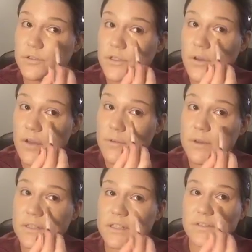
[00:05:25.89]
so
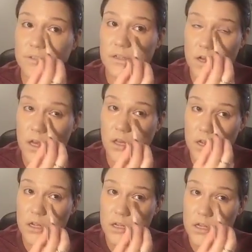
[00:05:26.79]
everybody's a different
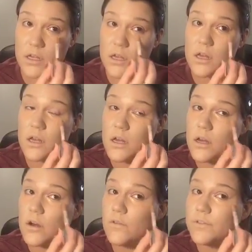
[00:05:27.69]
color.
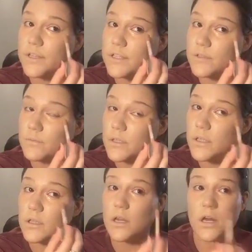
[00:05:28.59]
Hopefully this
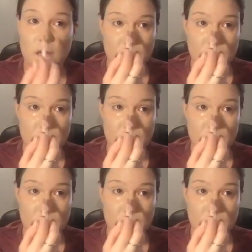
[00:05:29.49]
will